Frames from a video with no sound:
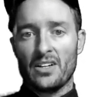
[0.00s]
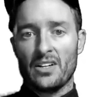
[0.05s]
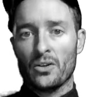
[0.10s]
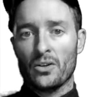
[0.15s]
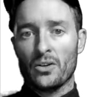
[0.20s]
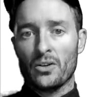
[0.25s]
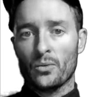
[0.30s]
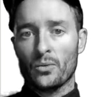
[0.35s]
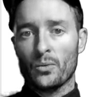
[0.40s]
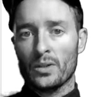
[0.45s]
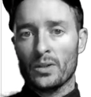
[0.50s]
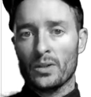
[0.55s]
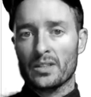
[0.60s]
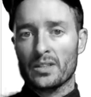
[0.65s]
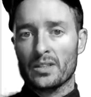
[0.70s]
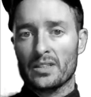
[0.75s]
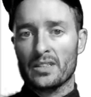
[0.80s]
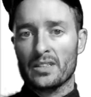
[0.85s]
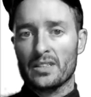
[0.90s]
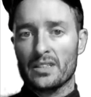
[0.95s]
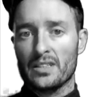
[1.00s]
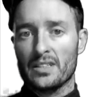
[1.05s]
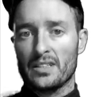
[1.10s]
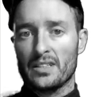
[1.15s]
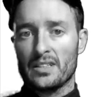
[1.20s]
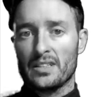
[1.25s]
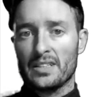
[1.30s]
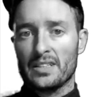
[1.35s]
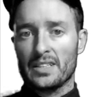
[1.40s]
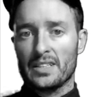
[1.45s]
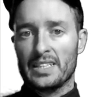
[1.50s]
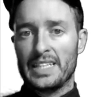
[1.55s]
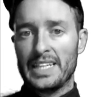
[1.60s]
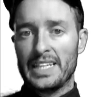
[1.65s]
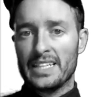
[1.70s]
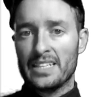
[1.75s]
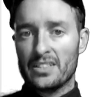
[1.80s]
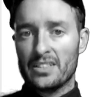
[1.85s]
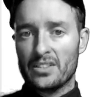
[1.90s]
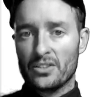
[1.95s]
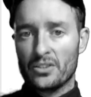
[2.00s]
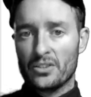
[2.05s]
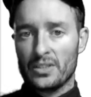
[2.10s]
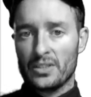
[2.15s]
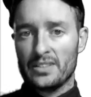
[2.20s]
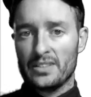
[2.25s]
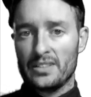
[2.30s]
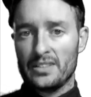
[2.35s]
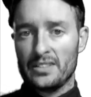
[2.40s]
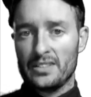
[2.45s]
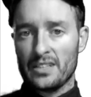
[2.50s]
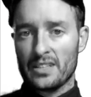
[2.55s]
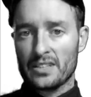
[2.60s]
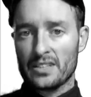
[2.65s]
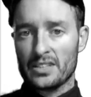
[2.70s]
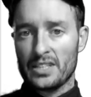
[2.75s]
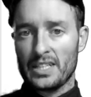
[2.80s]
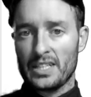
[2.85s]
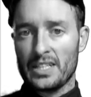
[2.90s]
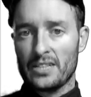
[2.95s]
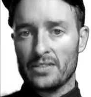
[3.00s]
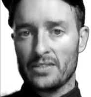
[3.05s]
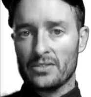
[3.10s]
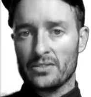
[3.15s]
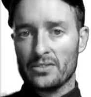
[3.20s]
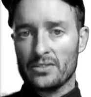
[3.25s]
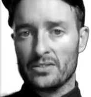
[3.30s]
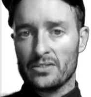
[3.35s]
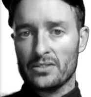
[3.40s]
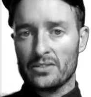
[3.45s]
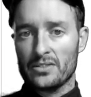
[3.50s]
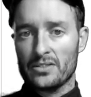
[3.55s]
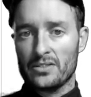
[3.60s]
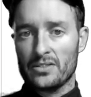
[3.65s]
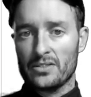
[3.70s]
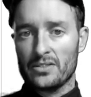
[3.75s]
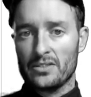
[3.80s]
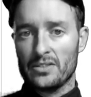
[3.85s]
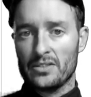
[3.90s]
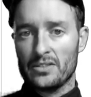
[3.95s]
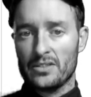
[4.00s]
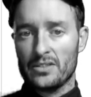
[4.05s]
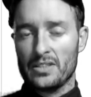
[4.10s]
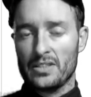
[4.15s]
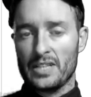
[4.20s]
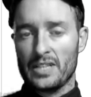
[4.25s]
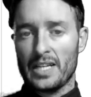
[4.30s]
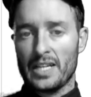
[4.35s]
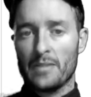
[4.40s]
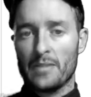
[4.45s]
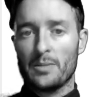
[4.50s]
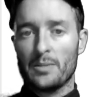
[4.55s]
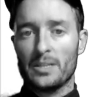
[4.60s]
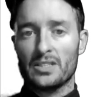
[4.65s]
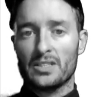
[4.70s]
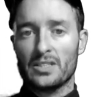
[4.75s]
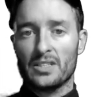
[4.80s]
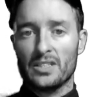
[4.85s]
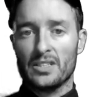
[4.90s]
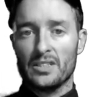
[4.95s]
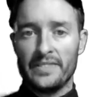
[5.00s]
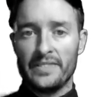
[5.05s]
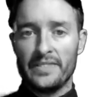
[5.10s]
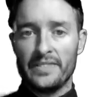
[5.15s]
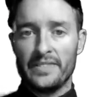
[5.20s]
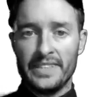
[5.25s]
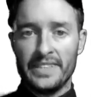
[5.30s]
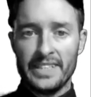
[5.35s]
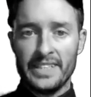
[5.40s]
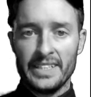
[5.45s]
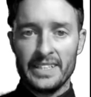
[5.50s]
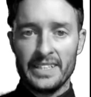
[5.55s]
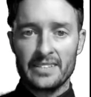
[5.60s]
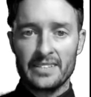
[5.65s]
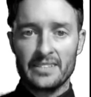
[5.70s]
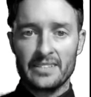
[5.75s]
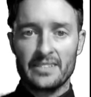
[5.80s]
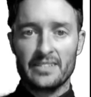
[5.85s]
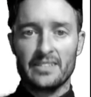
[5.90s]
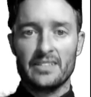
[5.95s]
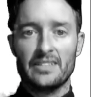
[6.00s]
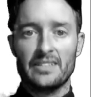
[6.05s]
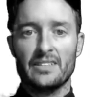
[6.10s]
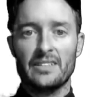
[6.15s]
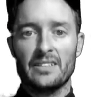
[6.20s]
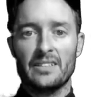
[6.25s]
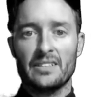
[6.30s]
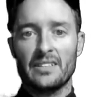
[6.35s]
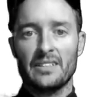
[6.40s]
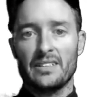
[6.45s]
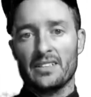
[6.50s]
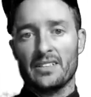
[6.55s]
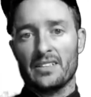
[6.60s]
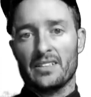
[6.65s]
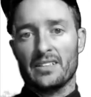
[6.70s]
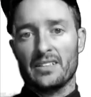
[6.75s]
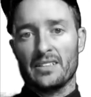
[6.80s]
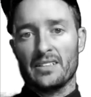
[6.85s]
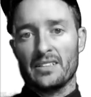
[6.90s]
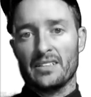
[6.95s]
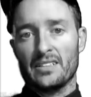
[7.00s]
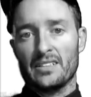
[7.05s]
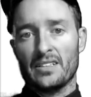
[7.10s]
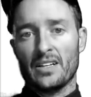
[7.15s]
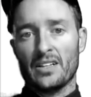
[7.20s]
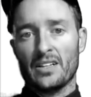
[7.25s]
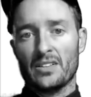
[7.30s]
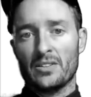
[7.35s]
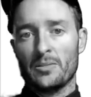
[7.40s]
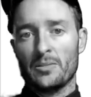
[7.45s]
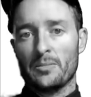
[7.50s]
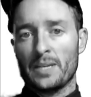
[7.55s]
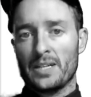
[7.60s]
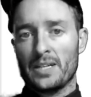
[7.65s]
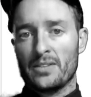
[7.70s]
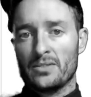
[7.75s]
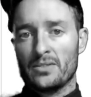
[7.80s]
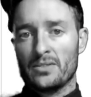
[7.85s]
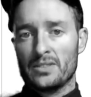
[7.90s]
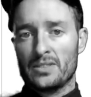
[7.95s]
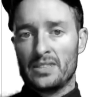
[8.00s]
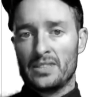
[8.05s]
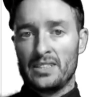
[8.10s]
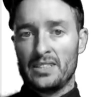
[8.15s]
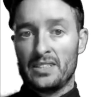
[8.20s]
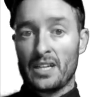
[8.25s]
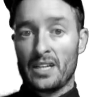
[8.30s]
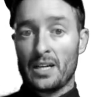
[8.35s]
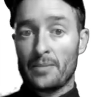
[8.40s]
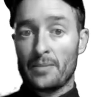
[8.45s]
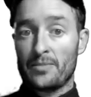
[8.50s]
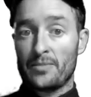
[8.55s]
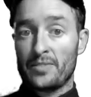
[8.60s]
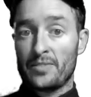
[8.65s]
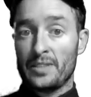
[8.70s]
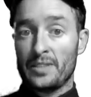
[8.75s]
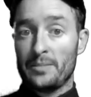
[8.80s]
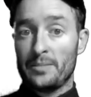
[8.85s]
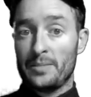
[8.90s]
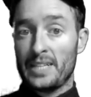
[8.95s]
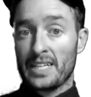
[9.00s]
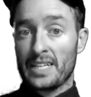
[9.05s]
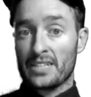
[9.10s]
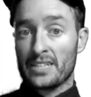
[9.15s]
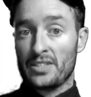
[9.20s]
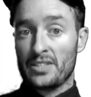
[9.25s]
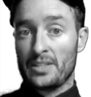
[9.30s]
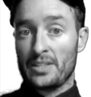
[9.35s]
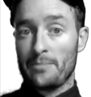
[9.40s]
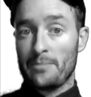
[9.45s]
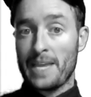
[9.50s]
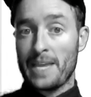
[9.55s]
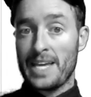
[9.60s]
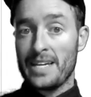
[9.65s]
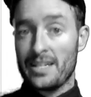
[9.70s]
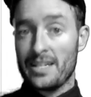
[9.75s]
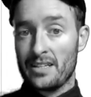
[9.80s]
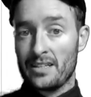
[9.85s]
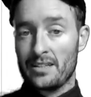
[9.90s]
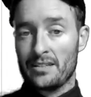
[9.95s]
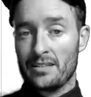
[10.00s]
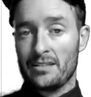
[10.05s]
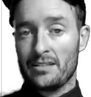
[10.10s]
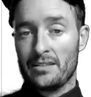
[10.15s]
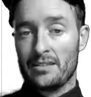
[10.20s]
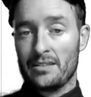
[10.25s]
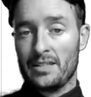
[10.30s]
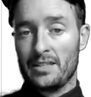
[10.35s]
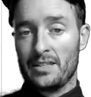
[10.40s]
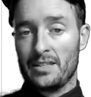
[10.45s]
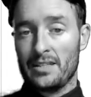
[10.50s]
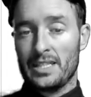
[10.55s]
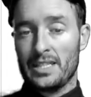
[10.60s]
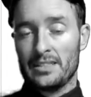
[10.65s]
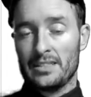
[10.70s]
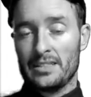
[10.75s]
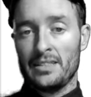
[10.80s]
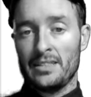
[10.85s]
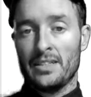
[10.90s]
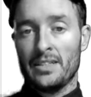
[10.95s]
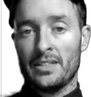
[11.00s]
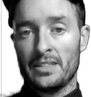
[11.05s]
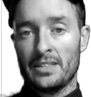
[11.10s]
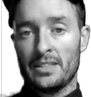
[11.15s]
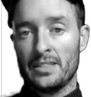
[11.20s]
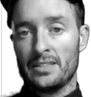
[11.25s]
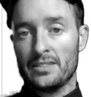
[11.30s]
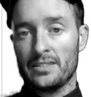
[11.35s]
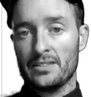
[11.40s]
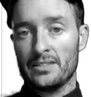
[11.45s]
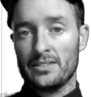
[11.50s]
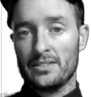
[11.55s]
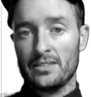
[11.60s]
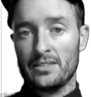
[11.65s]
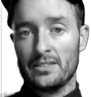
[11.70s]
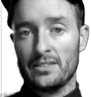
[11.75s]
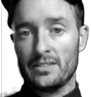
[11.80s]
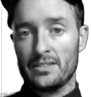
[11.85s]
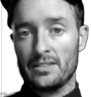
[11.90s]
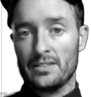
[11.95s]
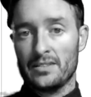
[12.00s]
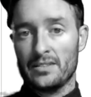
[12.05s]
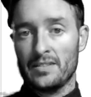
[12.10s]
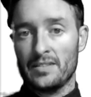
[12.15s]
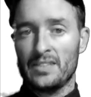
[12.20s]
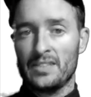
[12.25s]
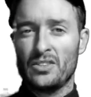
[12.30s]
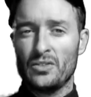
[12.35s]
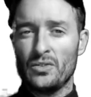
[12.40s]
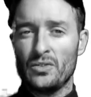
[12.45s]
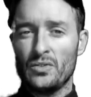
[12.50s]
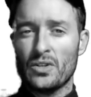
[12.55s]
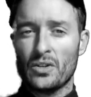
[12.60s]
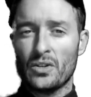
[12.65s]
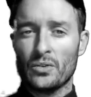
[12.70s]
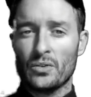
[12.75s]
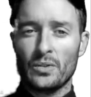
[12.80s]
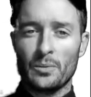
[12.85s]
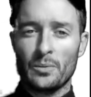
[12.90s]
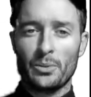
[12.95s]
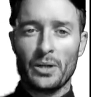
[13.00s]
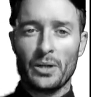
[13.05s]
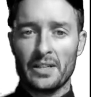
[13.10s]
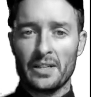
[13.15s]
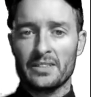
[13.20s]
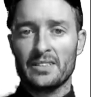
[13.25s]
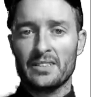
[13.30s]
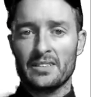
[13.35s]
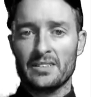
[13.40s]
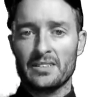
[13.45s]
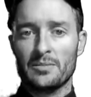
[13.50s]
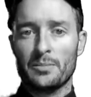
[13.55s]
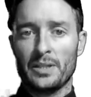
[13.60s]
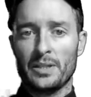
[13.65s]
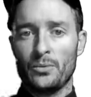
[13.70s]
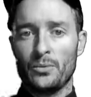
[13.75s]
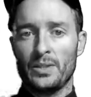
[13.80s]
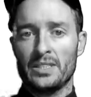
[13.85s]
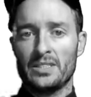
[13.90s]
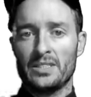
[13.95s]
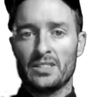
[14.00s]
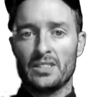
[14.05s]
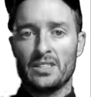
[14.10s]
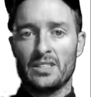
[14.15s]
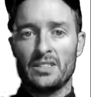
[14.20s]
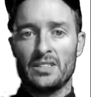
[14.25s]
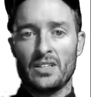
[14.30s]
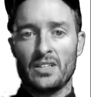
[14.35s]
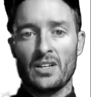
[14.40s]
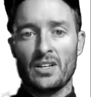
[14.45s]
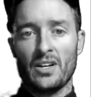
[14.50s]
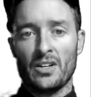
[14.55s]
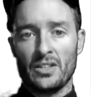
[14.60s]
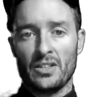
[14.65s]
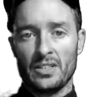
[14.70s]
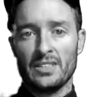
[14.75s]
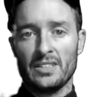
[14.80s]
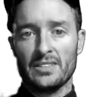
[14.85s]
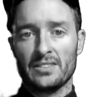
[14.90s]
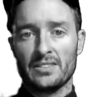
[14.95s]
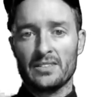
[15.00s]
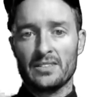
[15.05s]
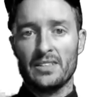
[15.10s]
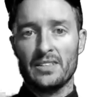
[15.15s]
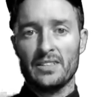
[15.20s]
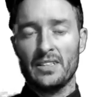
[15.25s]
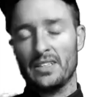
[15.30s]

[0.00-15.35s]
artwork get to Christie's auction house? How much of this dollar amount did Tom Friedman actually make as the artist, right? Do you know the process by which an artist